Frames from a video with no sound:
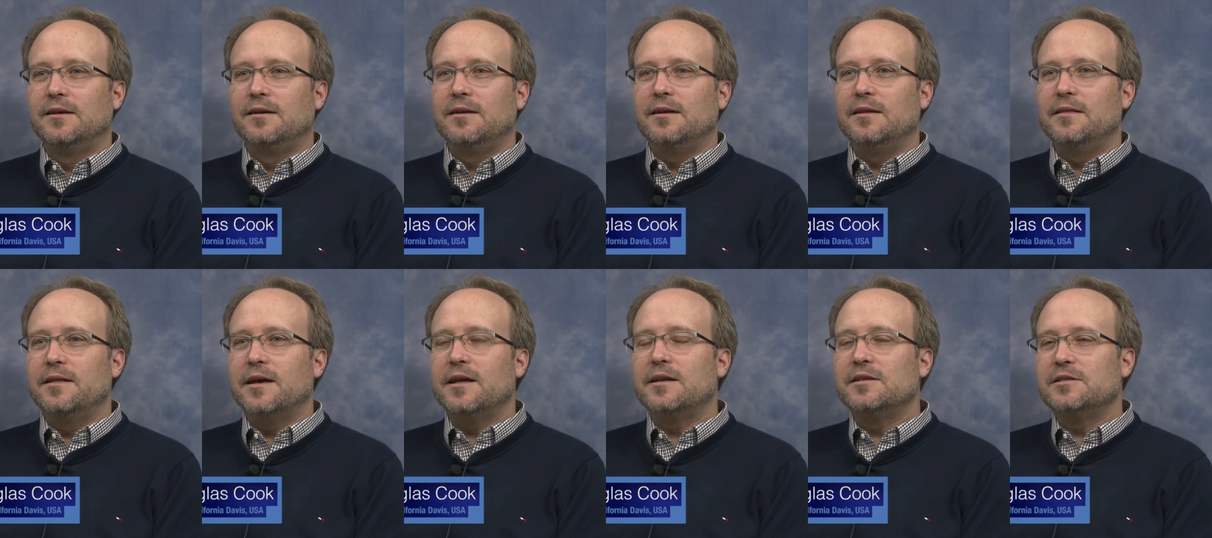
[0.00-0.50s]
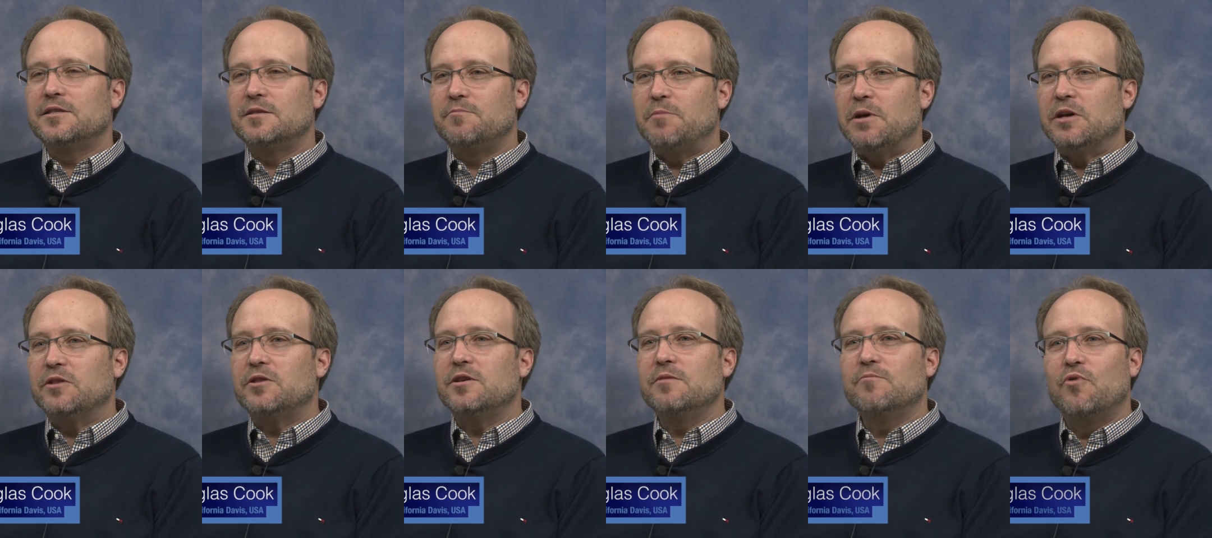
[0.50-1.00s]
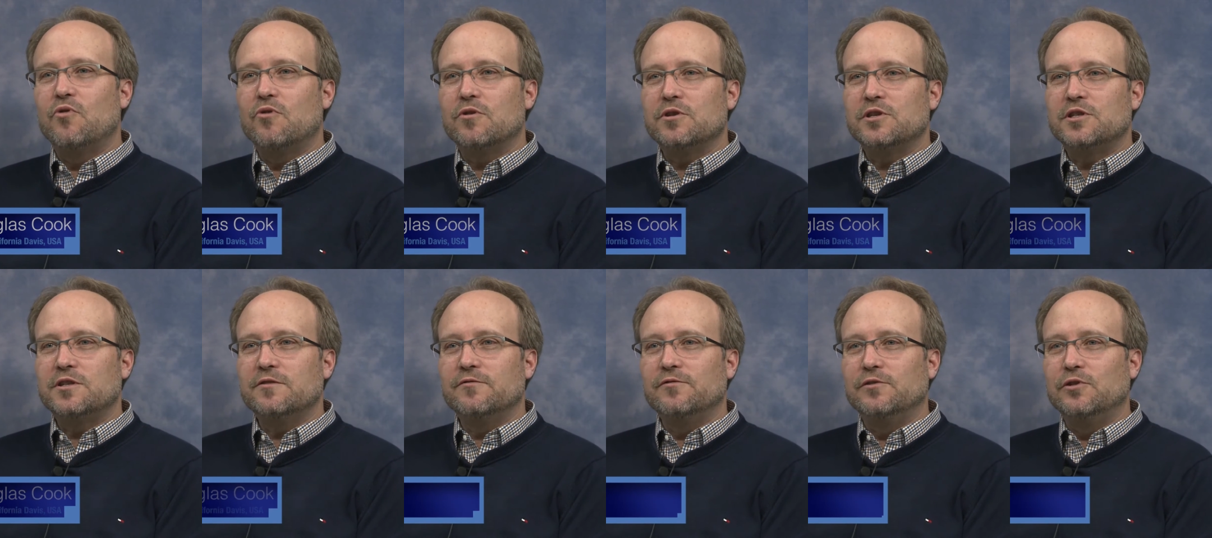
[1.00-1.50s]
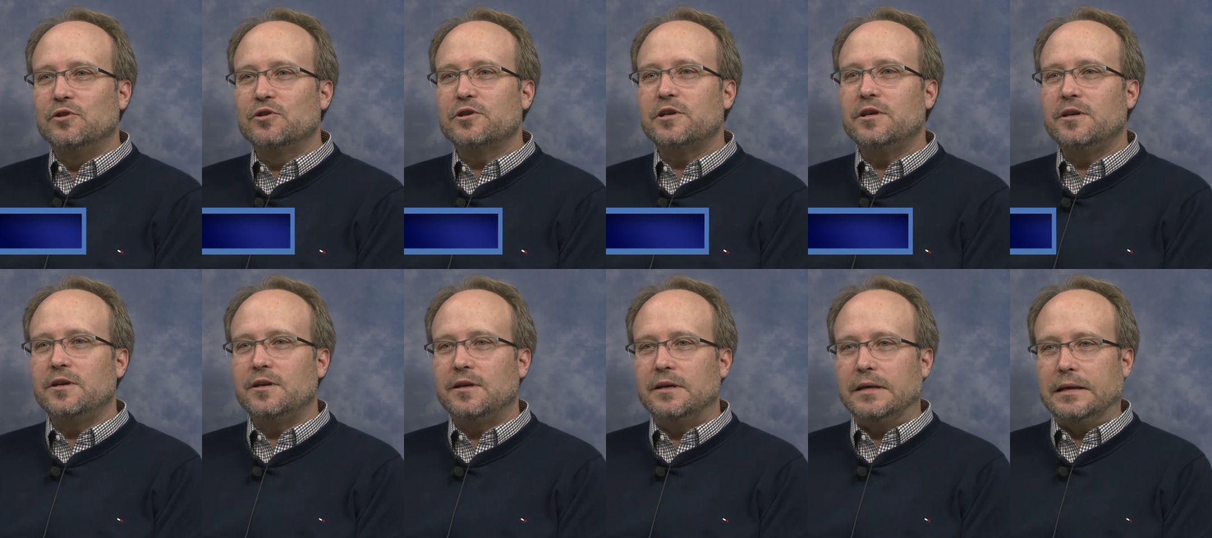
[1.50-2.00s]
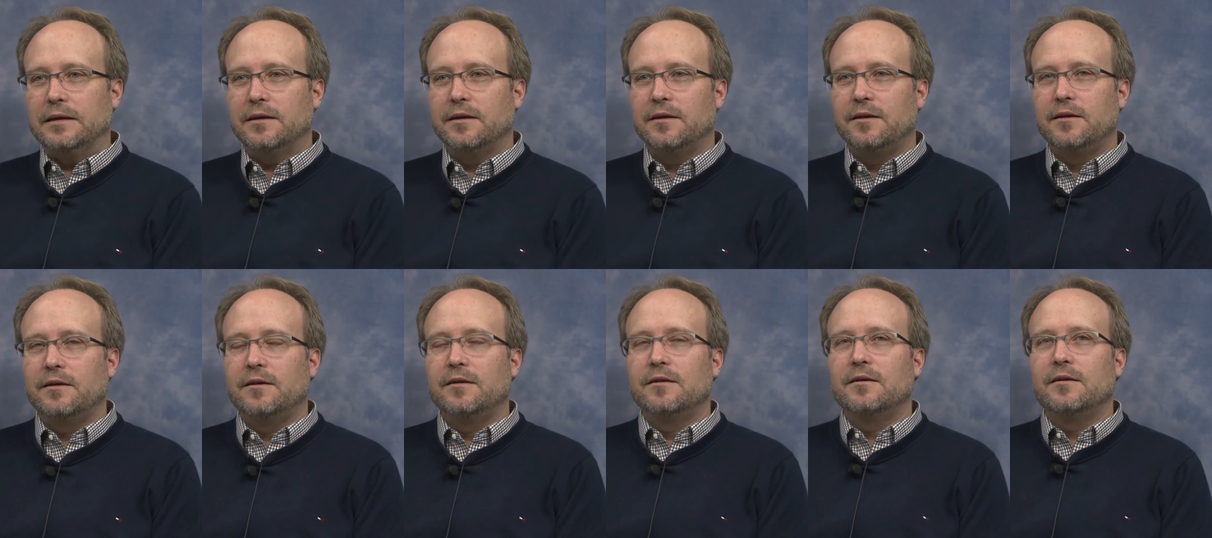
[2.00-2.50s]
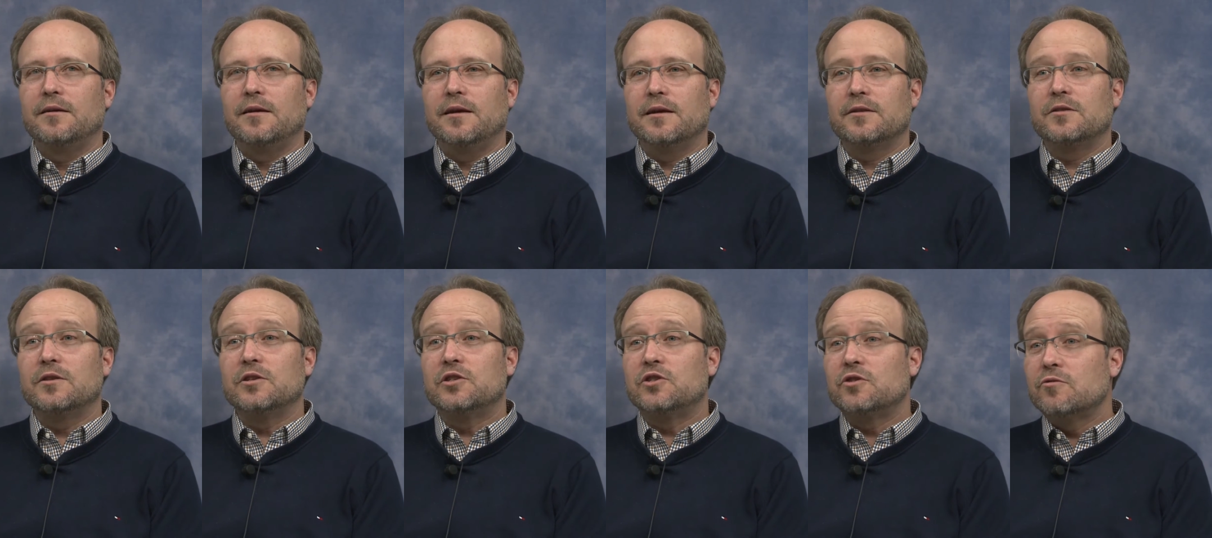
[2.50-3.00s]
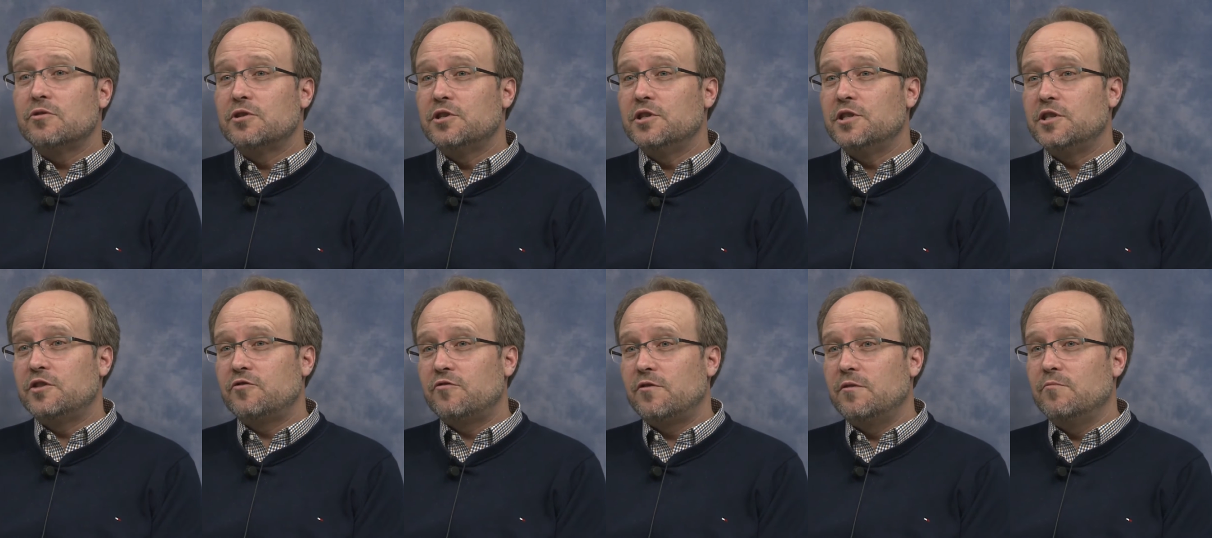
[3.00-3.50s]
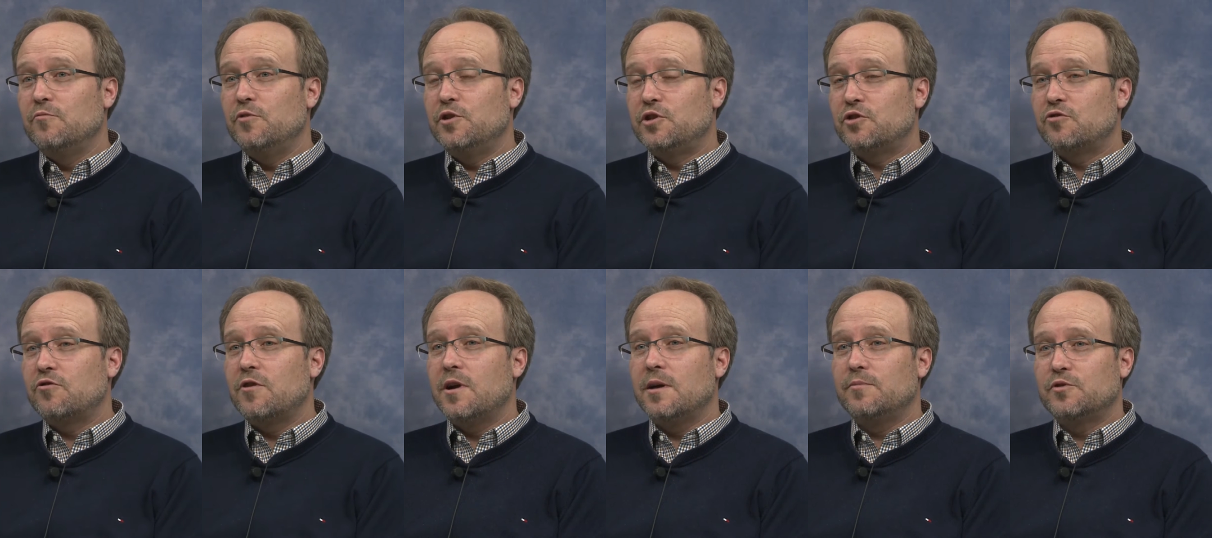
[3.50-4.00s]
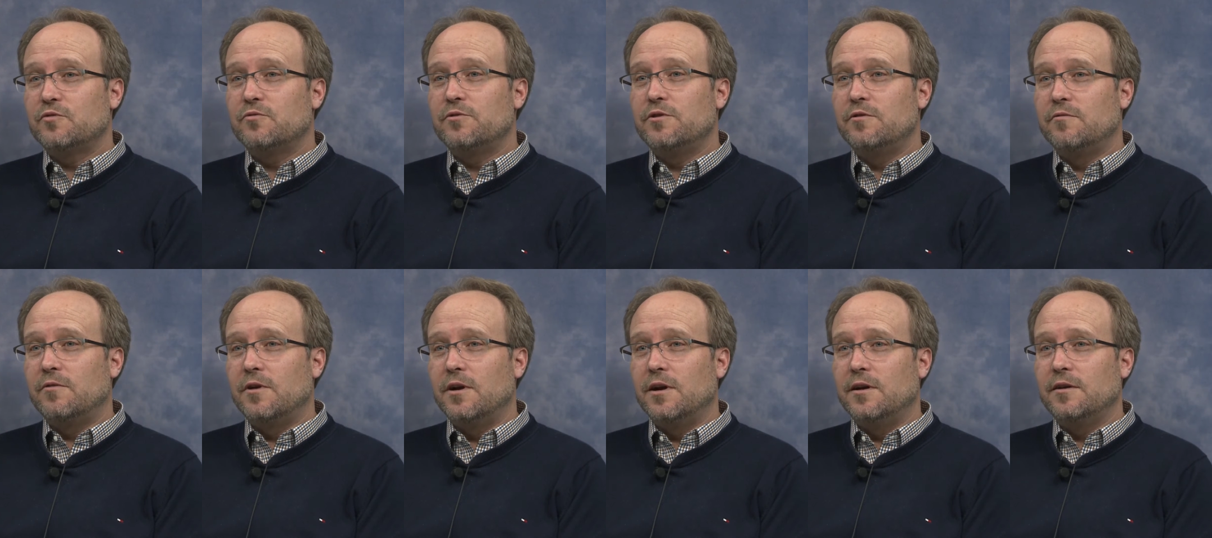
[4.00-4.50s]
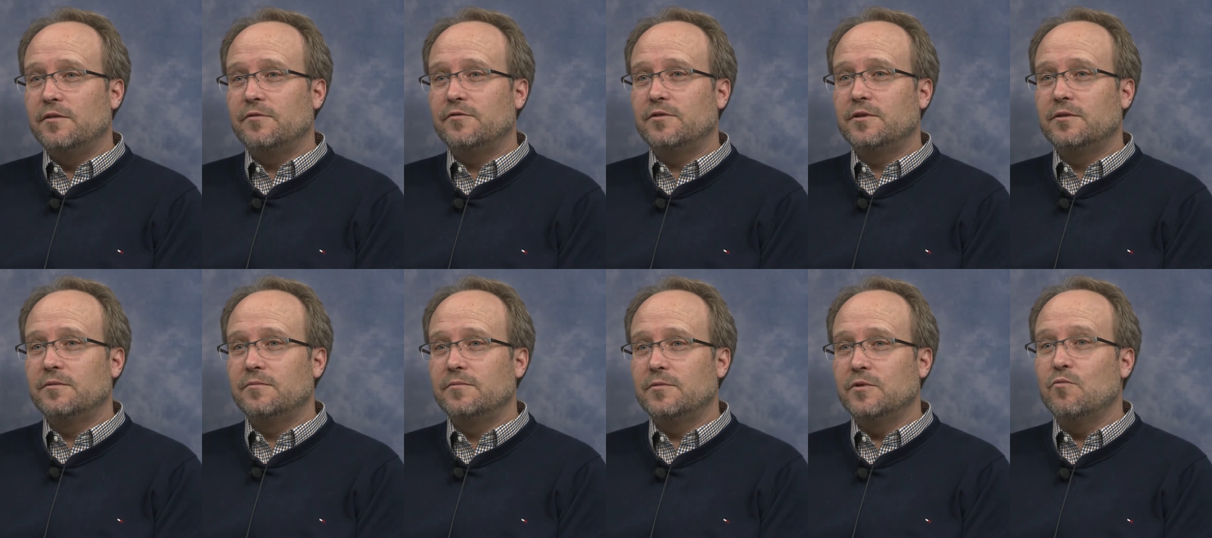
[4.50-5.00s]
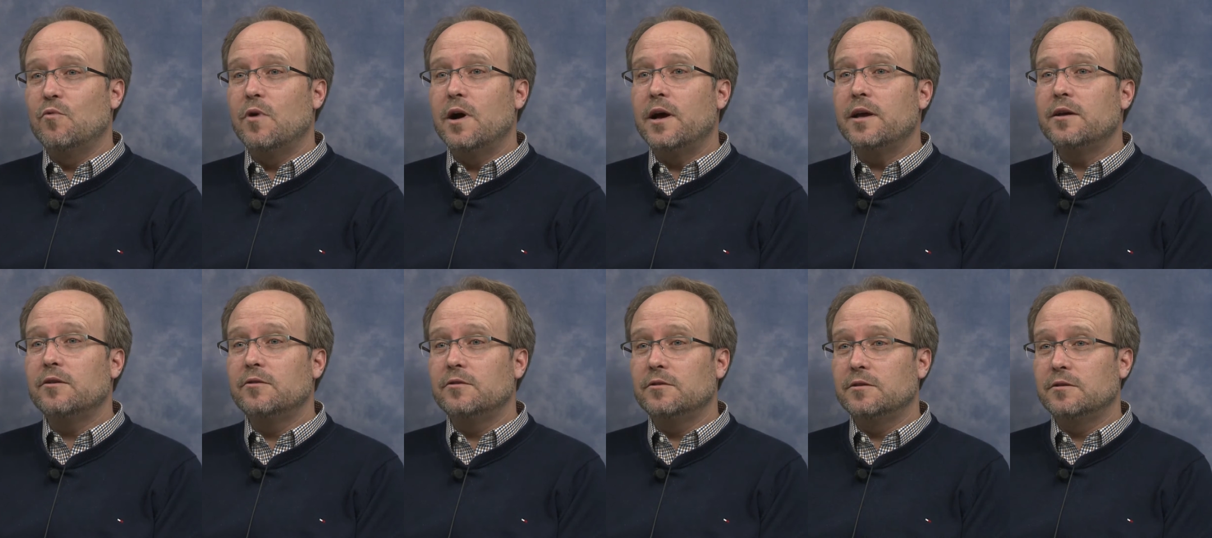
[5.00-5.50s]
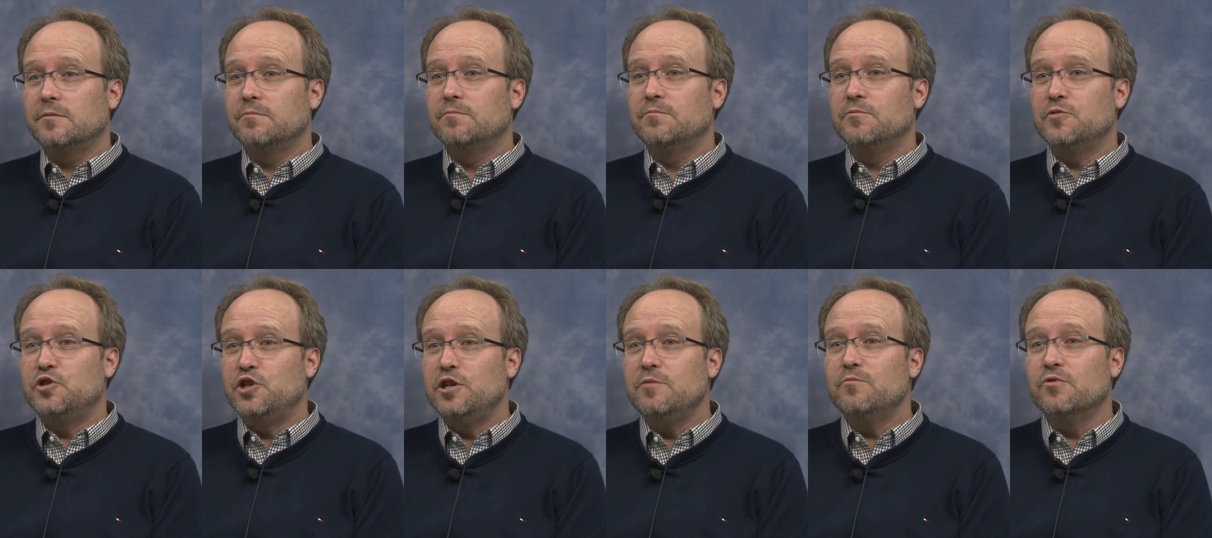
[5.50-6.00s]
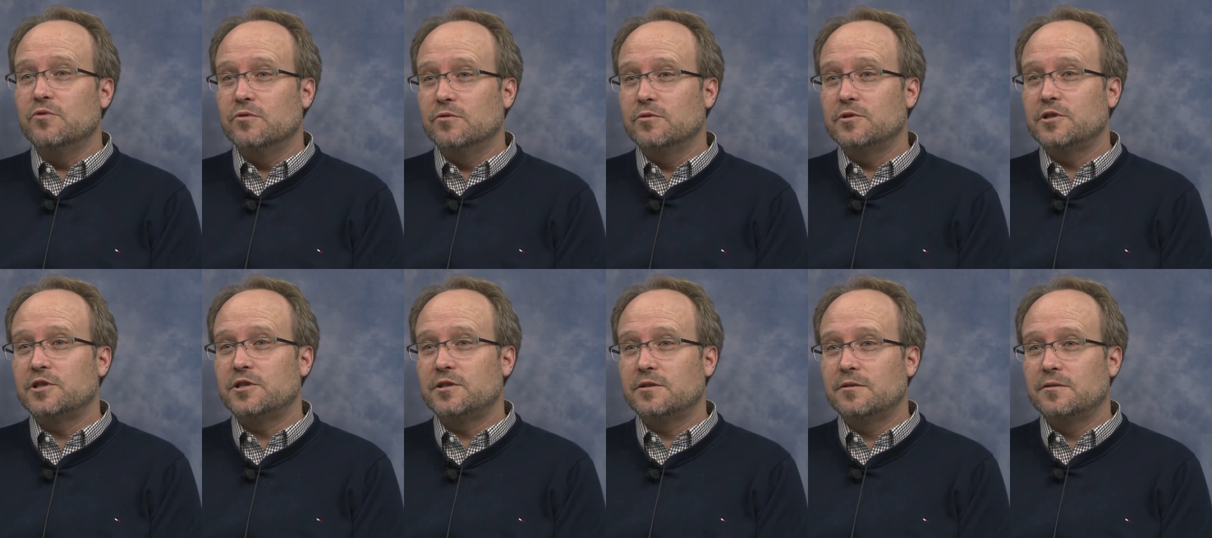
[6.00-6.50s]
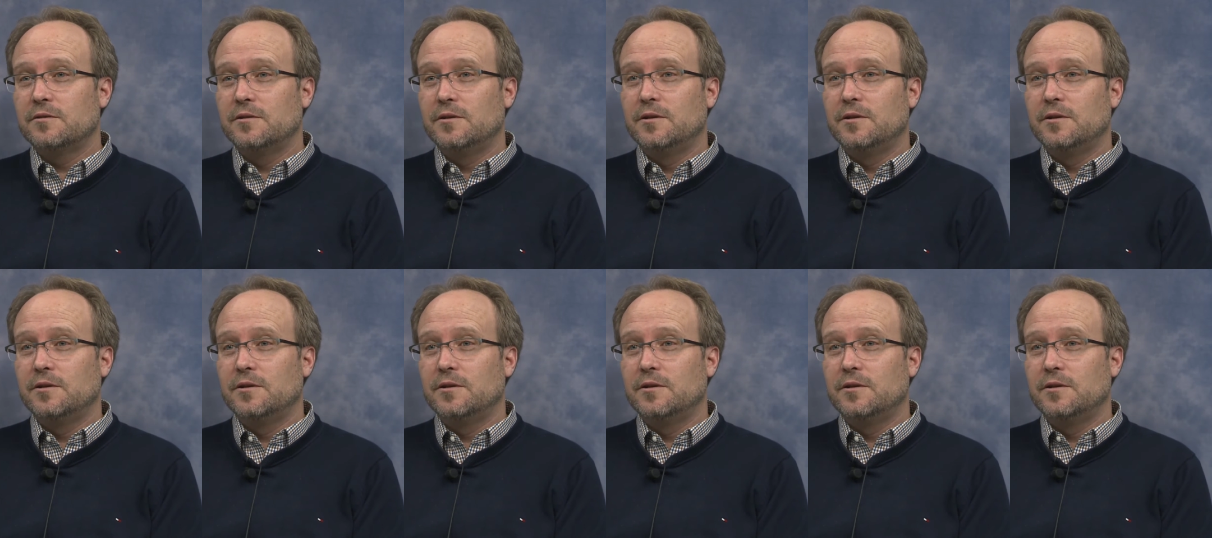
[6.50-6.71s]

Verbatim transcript: And that is about the importance of looking at the sources from which crops were derived, the wild gene pools,